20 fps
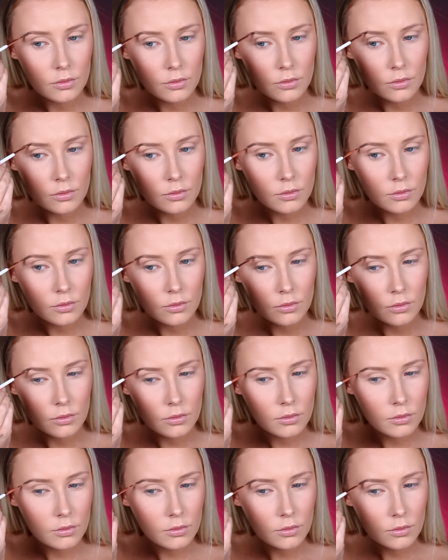
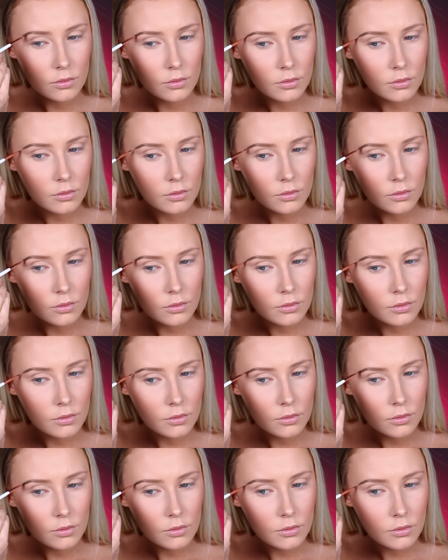
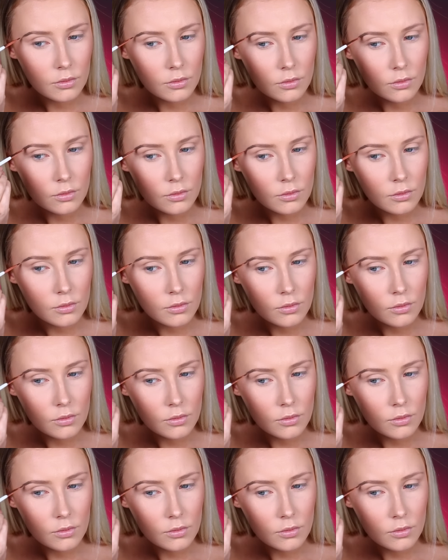[no speech]